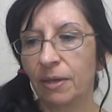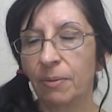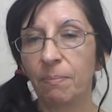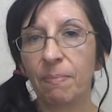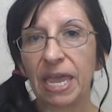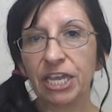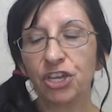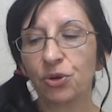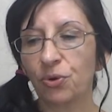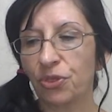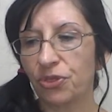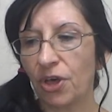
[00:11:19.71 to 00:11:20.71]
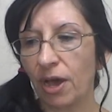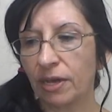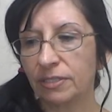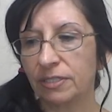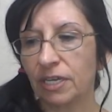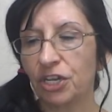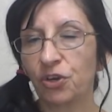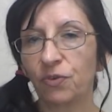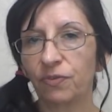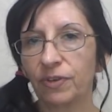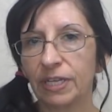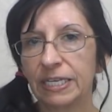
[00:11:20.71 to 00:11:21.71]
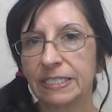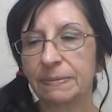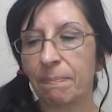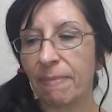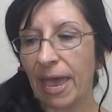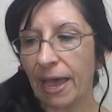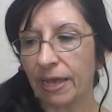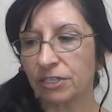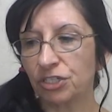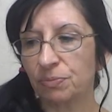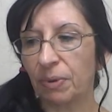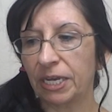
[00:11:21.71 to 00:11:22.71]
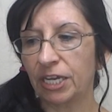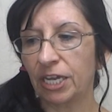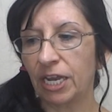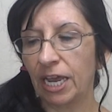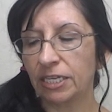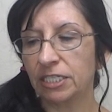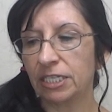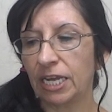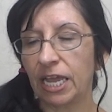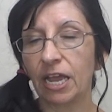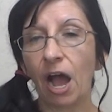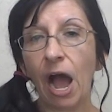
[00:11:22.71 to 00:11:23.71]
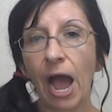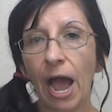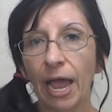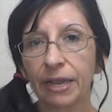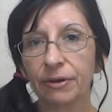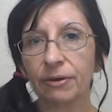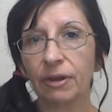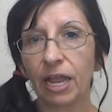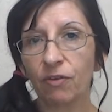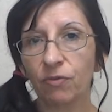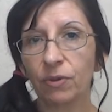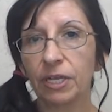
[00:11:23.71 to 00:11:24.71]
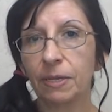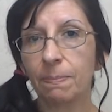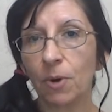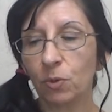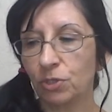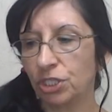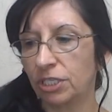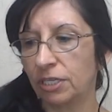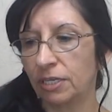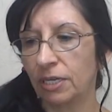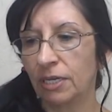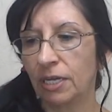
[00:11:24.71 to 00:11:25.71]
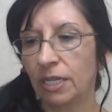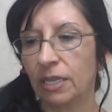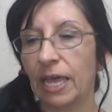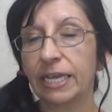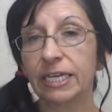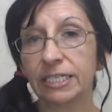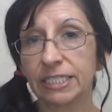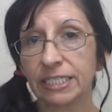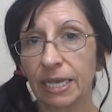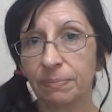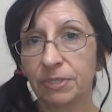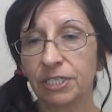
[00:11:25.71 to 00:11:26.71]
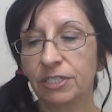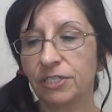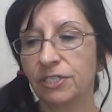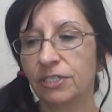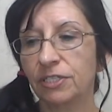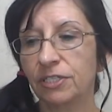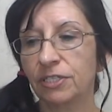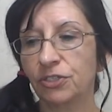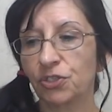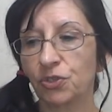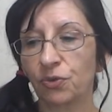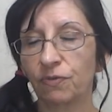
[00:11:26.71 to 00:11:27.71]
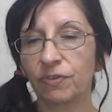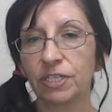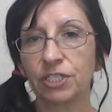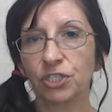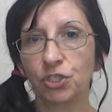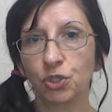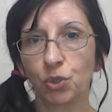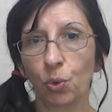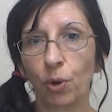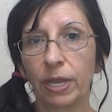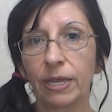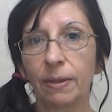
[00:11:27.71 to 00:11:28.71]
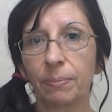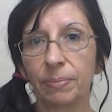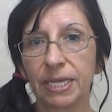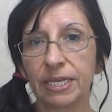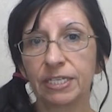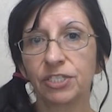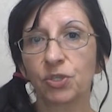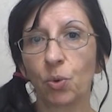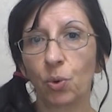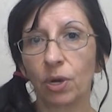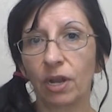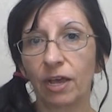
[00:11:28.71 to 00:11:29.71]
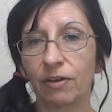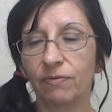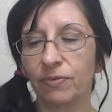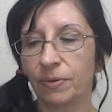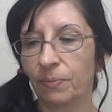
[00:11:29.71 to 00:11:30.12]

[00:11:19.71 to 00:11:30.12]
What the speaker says: Make your thoughts and your feelings match by connecting a higher level emotion like acceptance, service, joy, peace, or love.